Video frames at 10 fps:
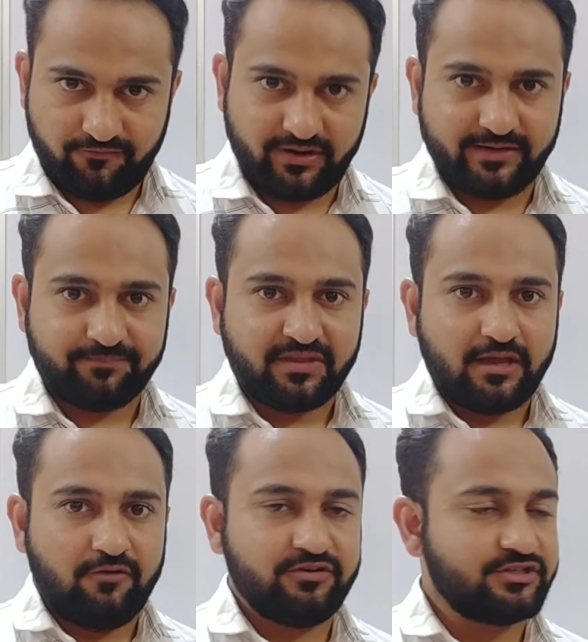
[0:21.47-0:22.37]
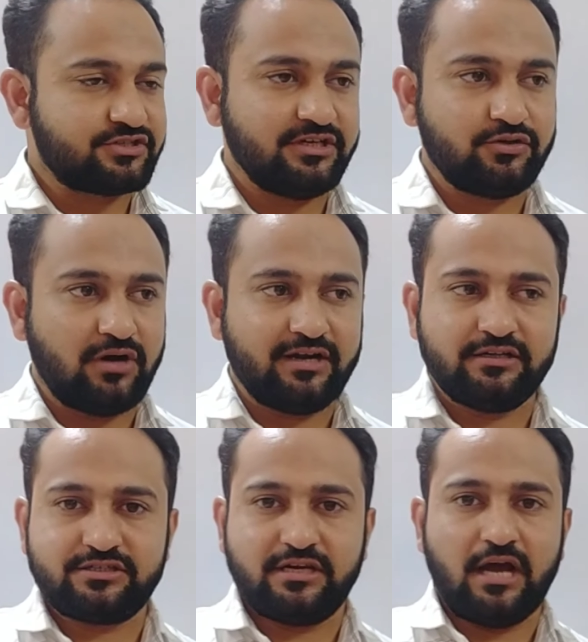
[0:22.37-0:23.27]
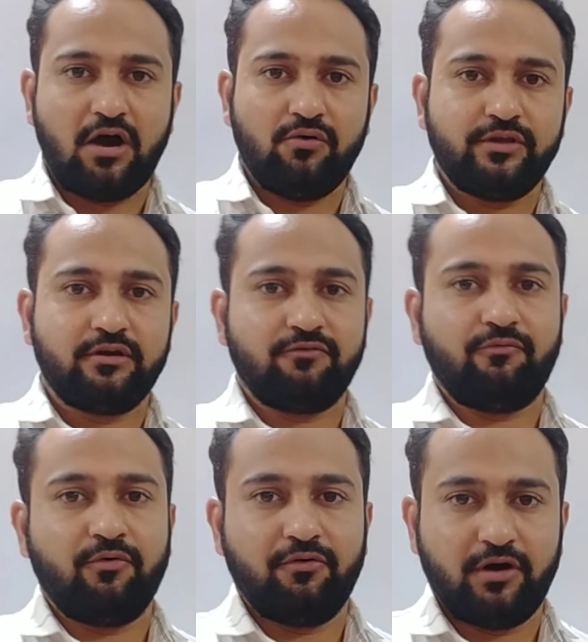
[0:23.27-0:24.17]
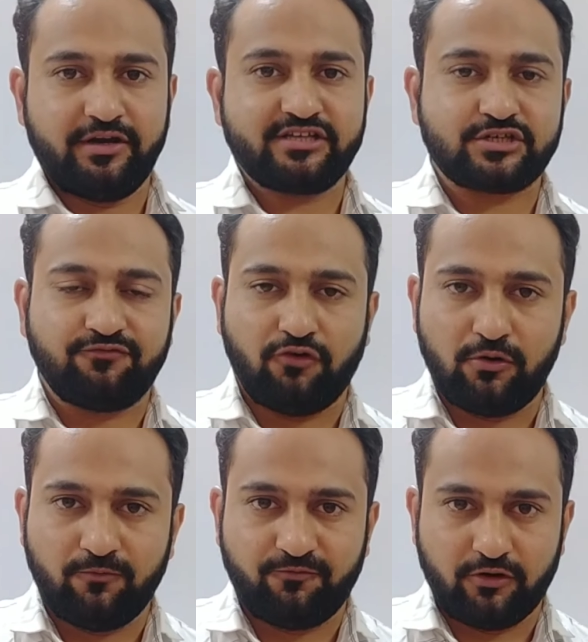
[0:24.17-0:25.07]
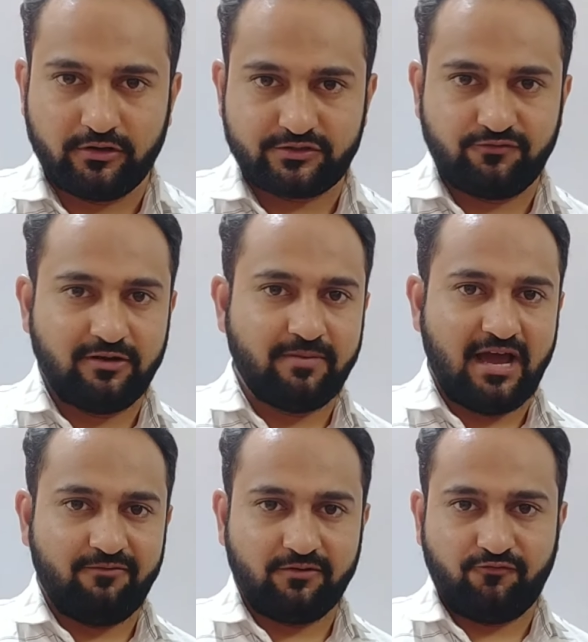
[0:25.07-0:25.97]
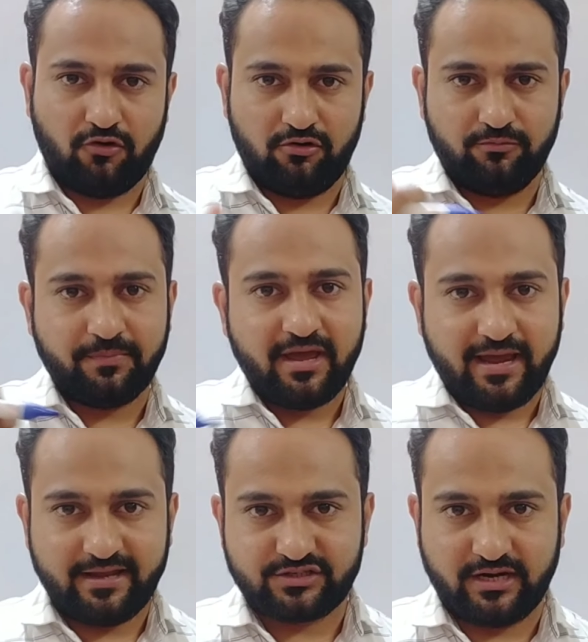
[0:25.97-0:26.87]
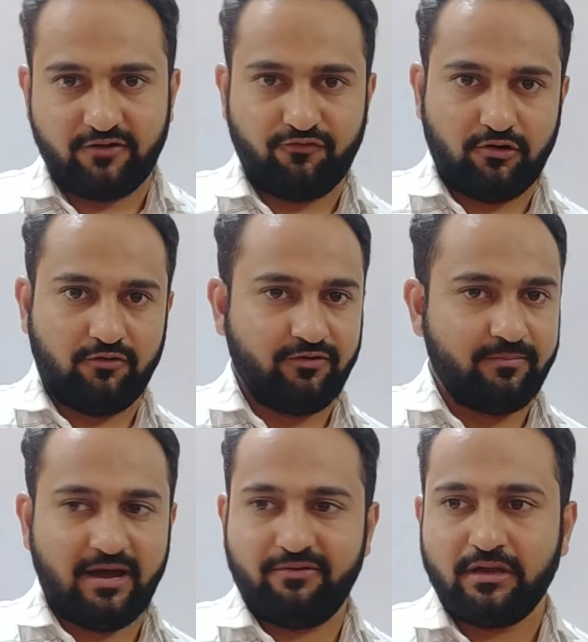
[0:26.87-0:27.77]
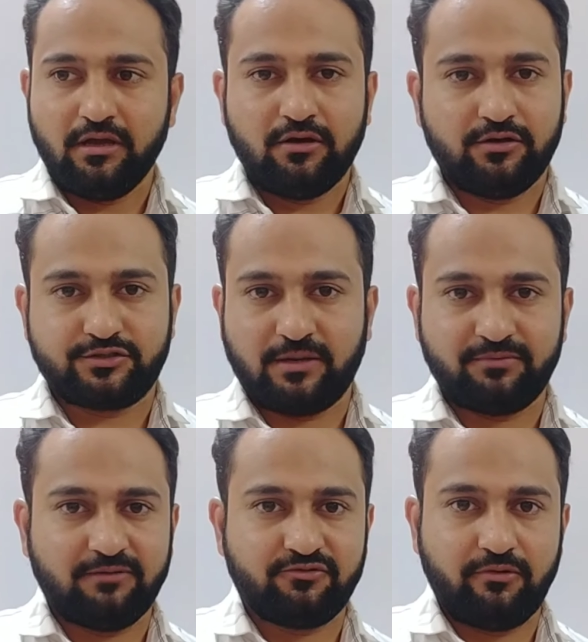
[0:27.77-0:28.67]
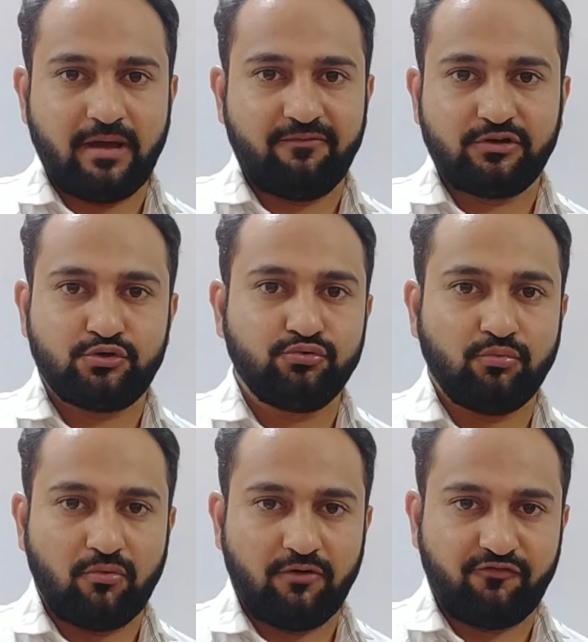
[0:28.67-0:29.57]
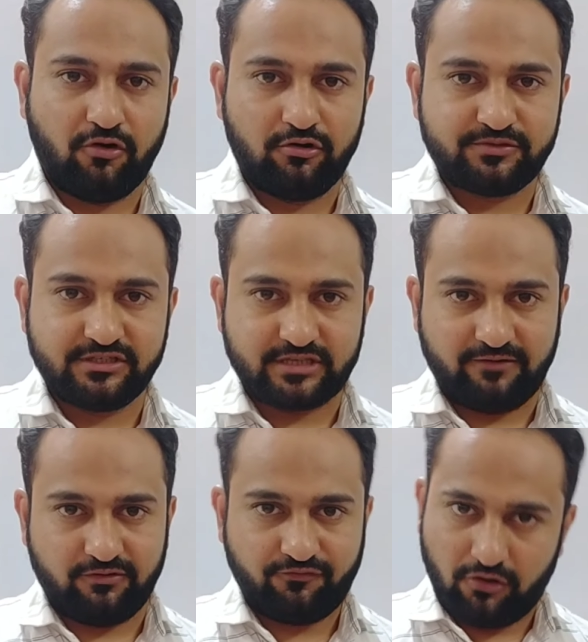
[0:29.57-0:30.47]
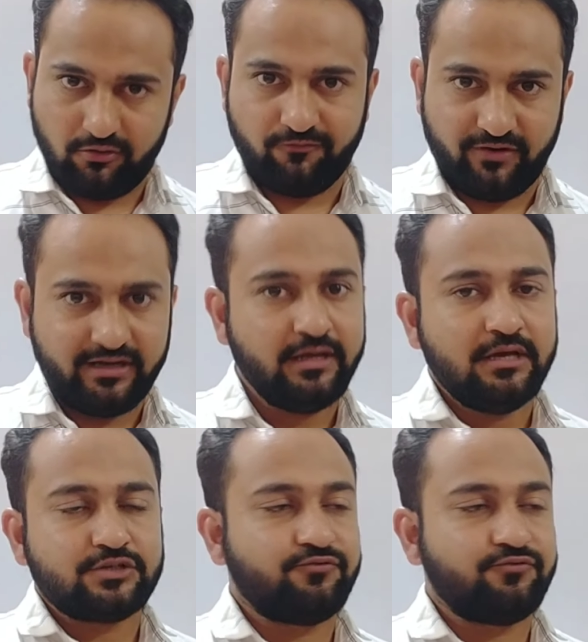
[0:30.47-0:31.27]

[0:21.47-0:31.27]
Fine. We just need to understand how your nested for loop works. We'll be having for loop inside a for loop. We'll be having sometimes we'll be having two for loops inside one for loop. Fine.